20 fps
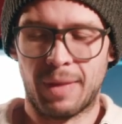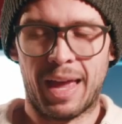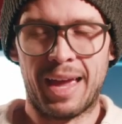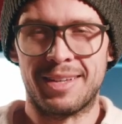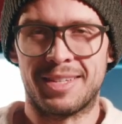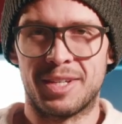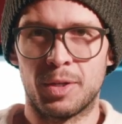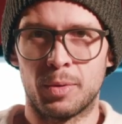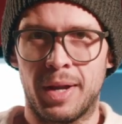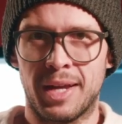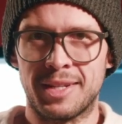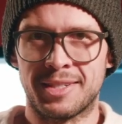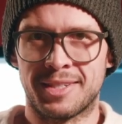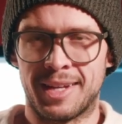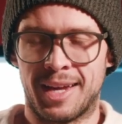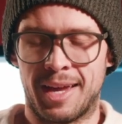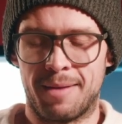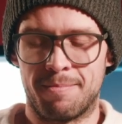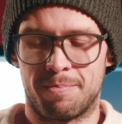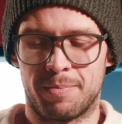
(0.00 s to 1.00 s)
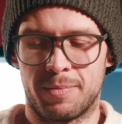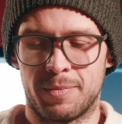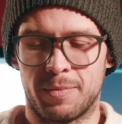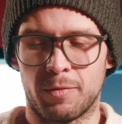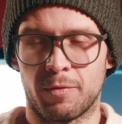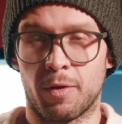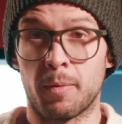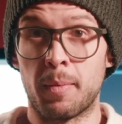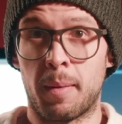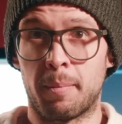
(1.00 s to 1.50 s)
Until next time,
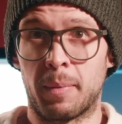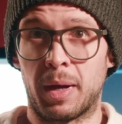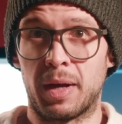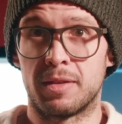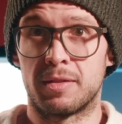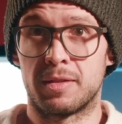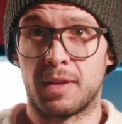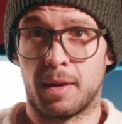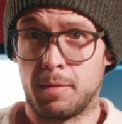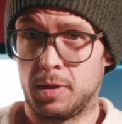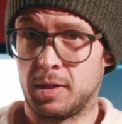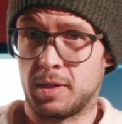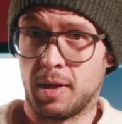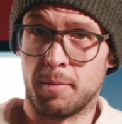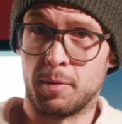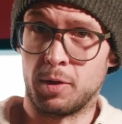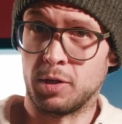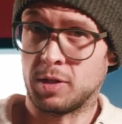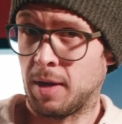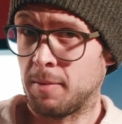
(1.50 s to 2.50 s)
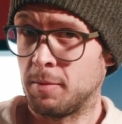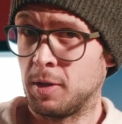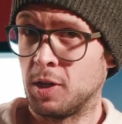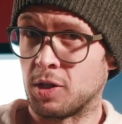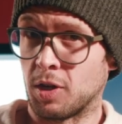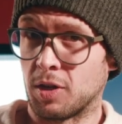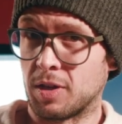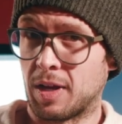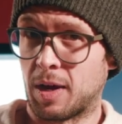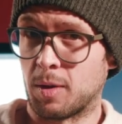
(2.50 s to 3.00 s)
remember
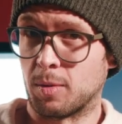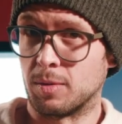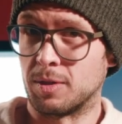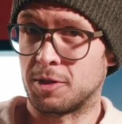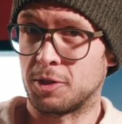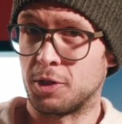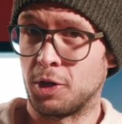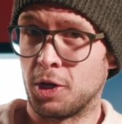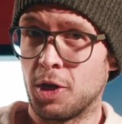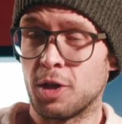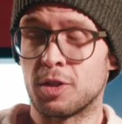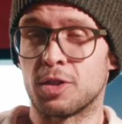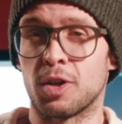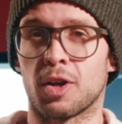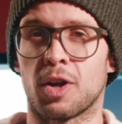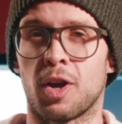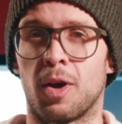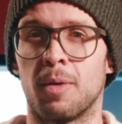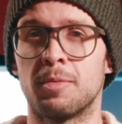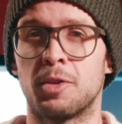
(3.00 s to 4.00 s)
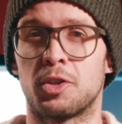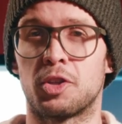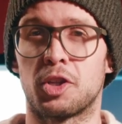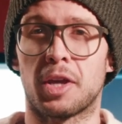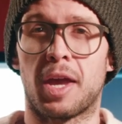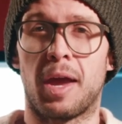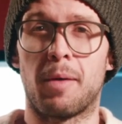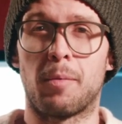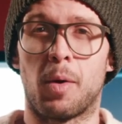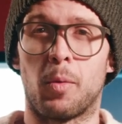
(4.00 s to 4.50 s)
www.youngonestudio.com to
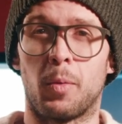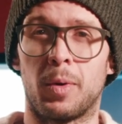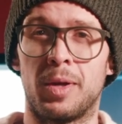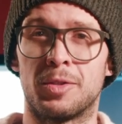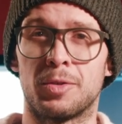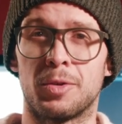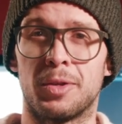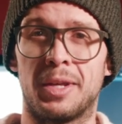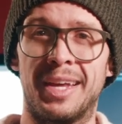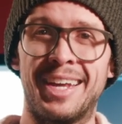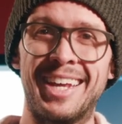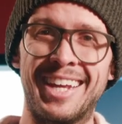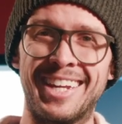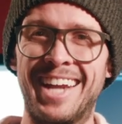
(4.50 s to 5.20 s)
check out what we do here